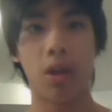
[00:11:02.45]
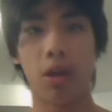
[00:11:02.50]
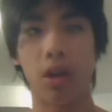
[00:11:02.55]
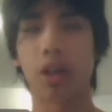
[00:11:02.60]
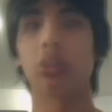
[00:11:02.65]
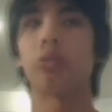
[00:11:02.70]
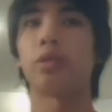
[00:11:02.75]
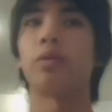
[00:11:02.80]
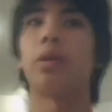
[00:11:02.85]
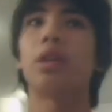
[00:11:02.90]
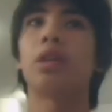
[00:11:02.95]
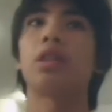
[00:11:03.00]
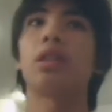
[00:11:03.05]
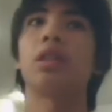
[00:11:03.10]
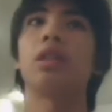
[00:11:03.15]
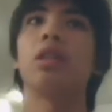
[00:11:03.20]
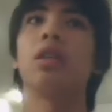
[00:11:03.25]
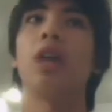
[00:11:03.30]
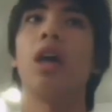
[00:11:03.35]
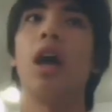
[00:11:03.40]
Thanks for
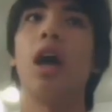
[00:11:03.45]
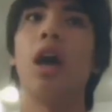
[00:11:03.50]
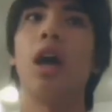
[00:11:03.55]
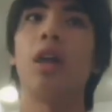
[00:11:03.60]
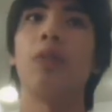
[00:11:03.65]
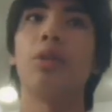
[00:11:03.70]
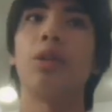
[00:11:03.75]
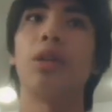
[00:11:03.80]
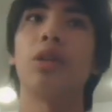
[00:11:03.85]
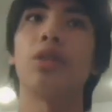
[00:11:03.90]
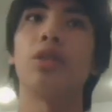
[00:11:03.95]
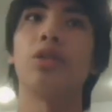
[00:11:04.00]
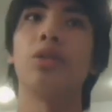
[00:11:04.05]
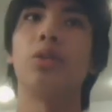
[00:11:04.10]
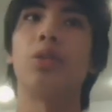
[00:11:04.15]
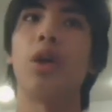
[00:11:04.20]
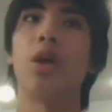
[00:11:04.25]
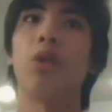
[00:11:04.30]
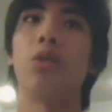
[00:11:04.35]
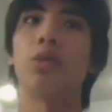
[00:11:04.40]
watching, and may the
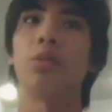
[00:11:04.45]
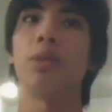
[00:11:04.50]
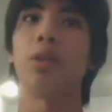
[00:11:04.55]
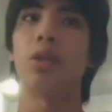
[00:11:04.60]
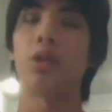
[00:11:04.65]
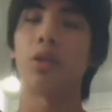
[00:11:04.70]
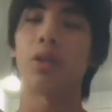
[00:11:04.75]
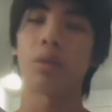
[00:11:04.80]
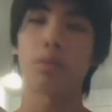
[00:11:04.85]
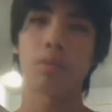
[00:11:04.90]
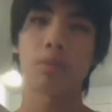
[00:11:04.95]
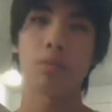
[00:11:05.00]
truth always be heard.